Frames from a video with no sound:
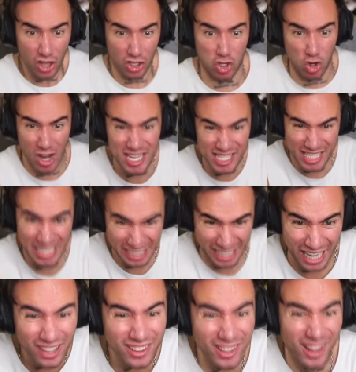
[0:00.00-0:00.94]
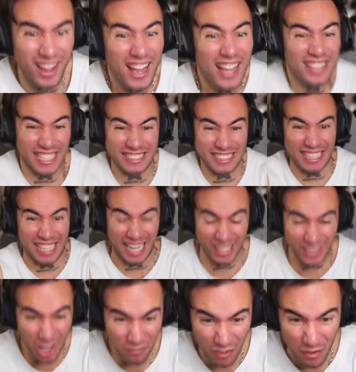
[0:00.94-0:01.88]
Crazy Killer, like the
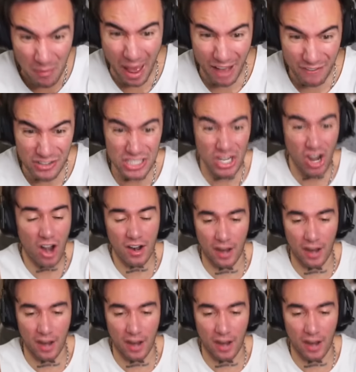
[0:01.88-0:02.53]
killer from Avatar.